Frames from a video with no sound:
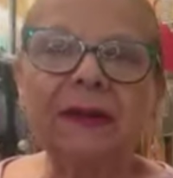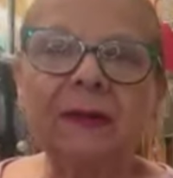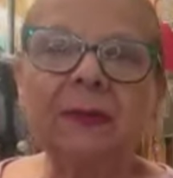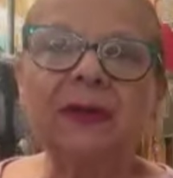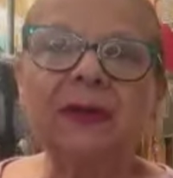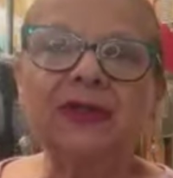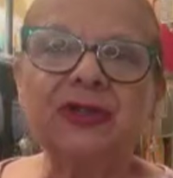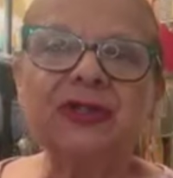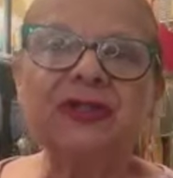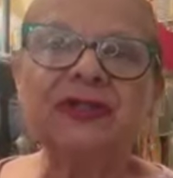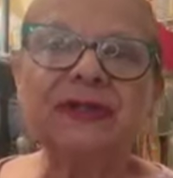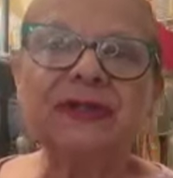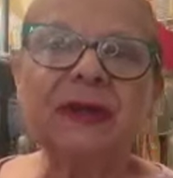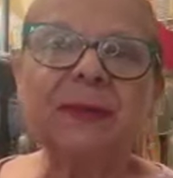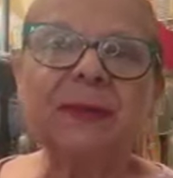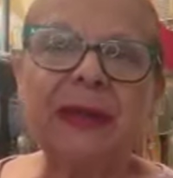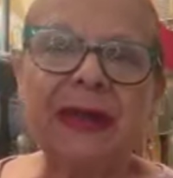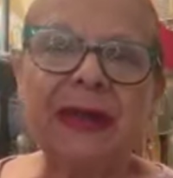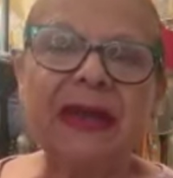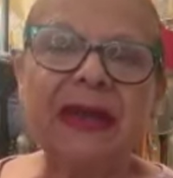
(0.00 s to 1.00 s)
which is
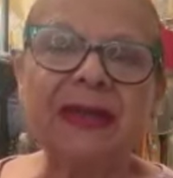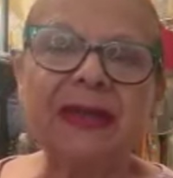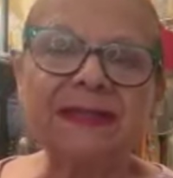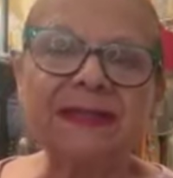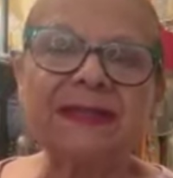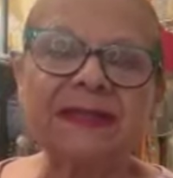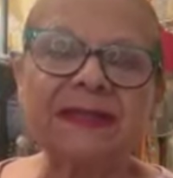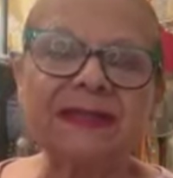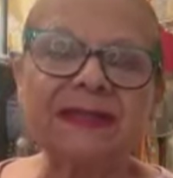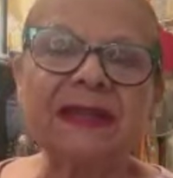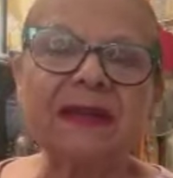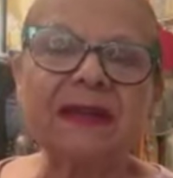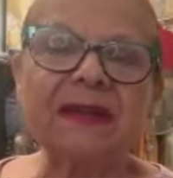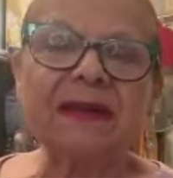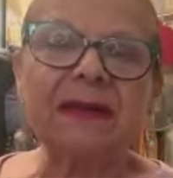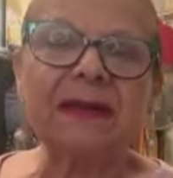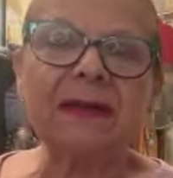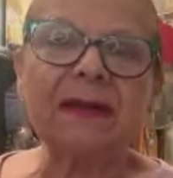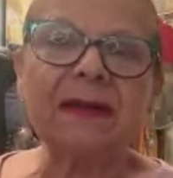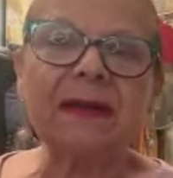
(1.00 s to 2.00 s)
the biggest
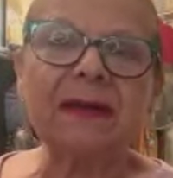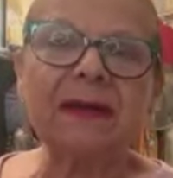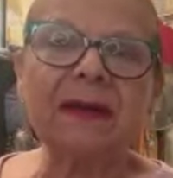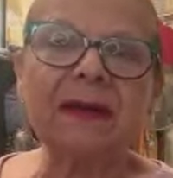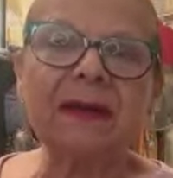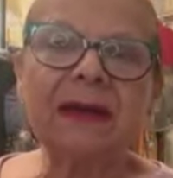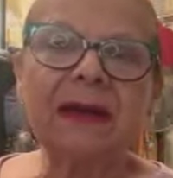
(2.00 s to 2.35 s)
uh,